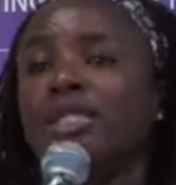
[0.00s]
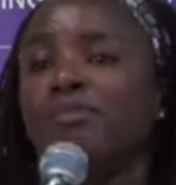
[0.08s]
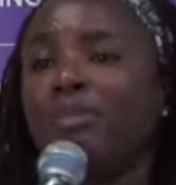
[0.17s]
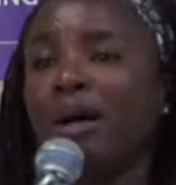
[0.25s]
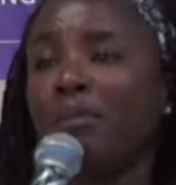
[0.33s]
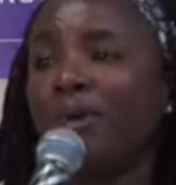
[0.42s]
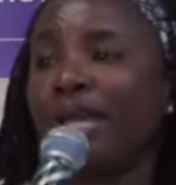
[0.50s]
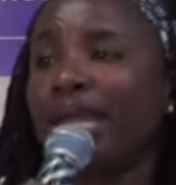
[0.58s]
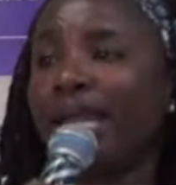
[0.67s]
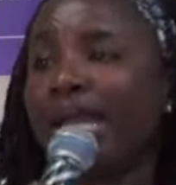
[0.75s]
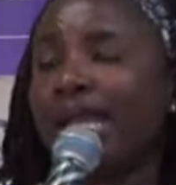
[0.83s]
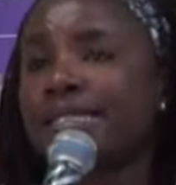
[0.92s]

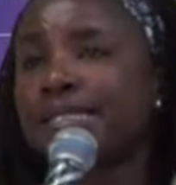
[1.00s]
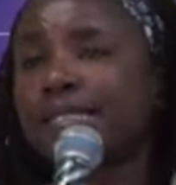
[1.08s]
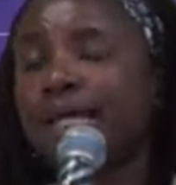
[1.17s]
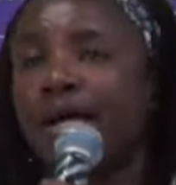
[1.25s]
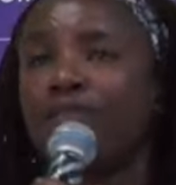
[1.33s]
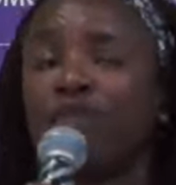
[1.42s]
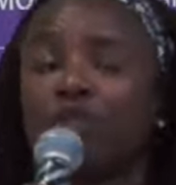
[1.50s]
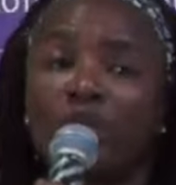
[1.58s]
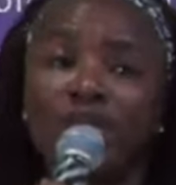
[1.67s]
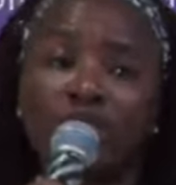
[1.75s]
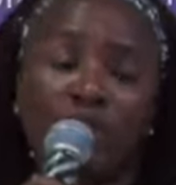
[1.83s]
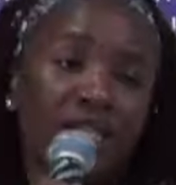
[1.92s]
Zimbabwe has, for
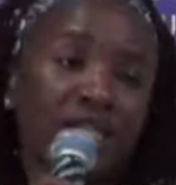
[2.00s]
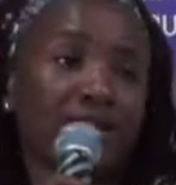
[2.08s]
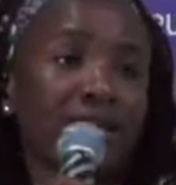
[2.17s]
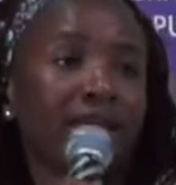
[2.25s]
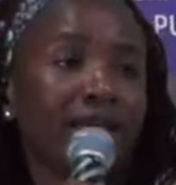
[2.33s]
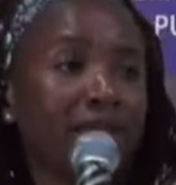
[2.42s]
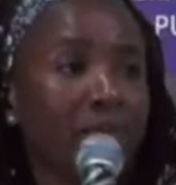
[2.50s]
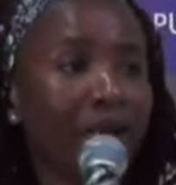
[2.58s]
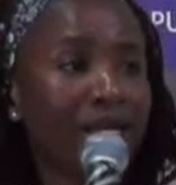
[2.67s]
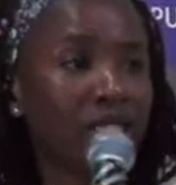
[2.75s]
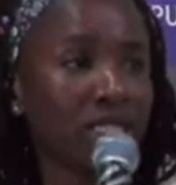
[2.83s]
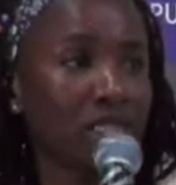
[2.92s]
2023, the
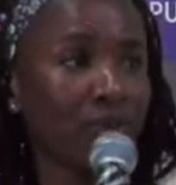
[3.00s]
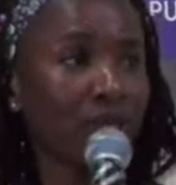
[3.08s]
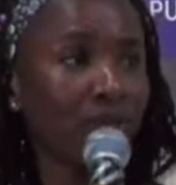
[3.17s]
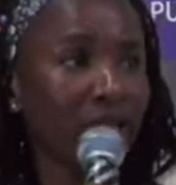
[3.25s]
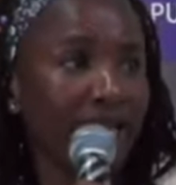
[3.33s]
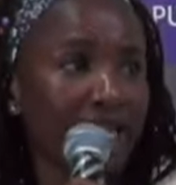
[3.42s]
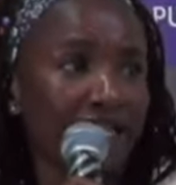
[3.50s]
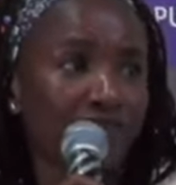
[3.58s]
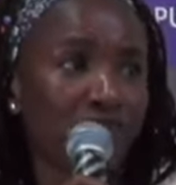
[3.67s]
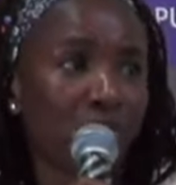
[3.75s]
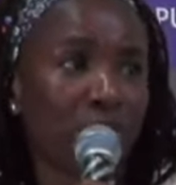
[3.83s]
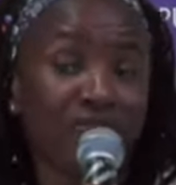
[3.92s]
budget, we're looking at
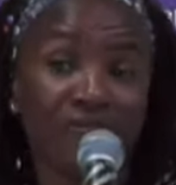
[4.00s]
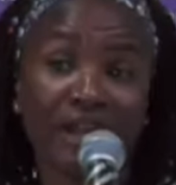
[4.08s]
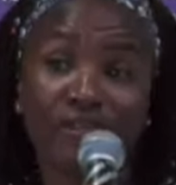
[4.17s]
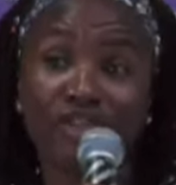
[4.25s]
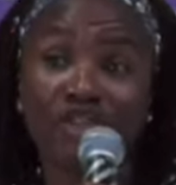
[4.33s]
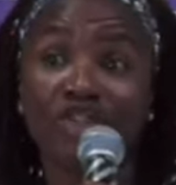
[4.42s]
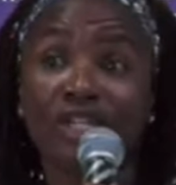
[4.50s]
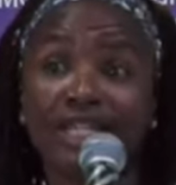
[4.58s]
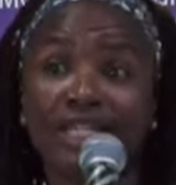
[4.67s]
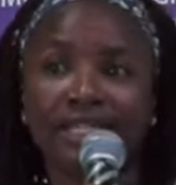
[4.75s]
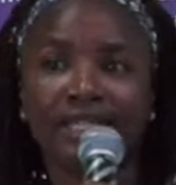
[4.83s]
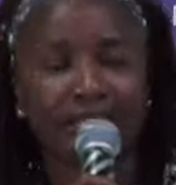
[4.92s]
4.5
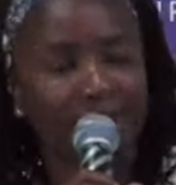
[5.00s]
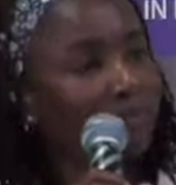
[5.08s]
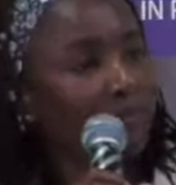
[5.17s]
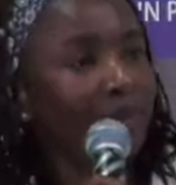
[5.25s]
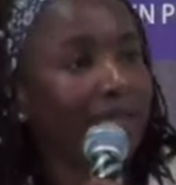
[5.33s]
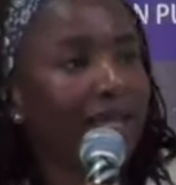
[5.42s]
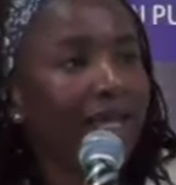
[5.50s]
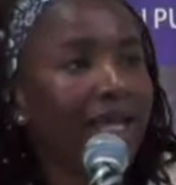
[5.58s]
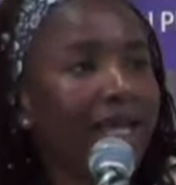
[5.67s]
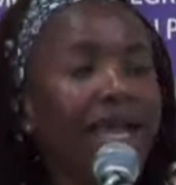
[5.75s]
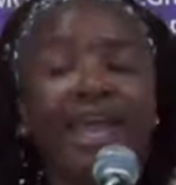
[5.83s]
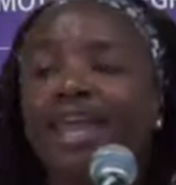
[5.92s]
trillion.
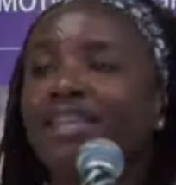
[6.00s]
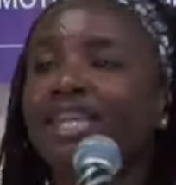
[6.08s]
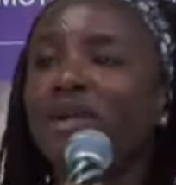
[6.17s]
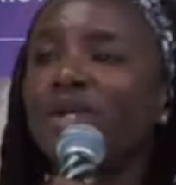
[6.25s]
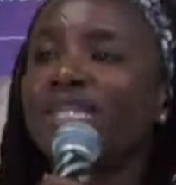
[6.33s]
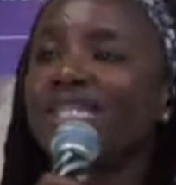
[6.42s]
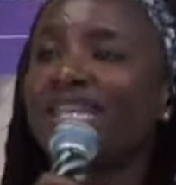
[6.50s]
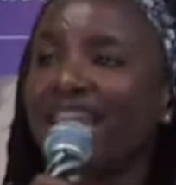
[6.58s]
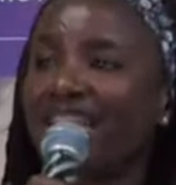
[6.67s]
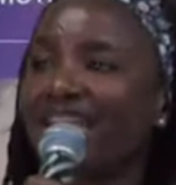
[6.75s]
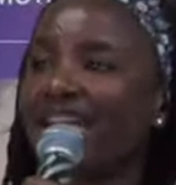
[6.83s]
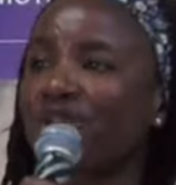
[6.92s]
And then we're
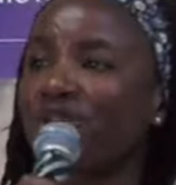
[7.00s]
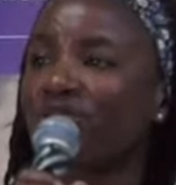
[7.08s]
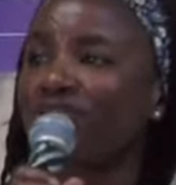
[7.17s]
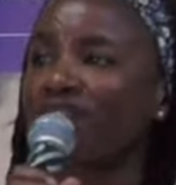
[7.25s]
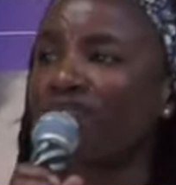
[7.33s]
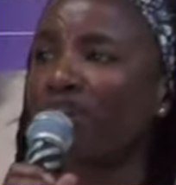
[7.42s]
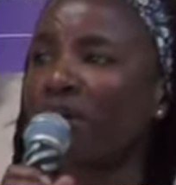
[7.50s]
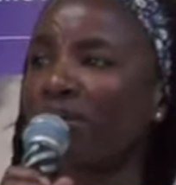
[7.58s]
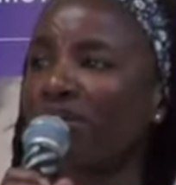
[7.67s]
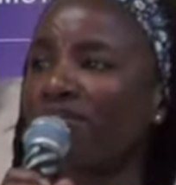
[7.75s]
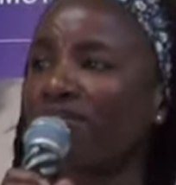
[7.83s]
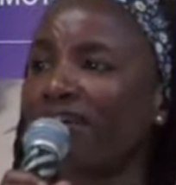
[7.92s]
saying that of that
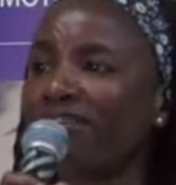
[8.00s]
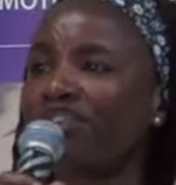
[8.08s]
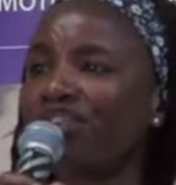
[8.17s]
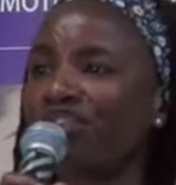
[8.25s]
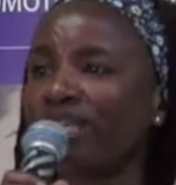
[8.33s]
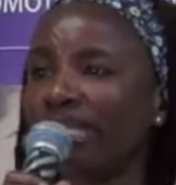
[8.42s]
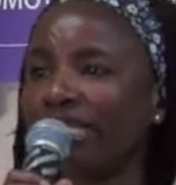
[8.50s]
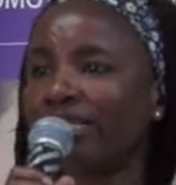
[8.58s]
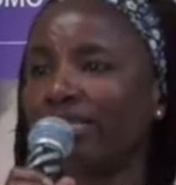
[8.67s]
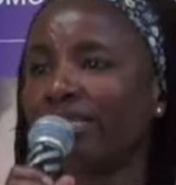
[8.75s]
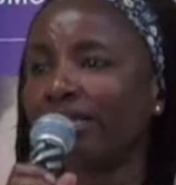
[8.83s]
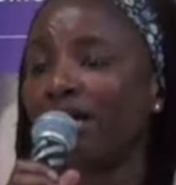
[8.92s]
4.5
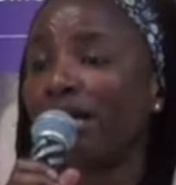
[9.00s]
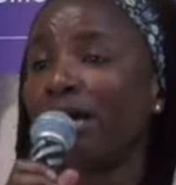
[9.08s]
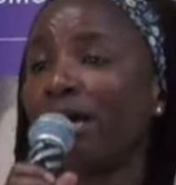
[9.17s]
trillion,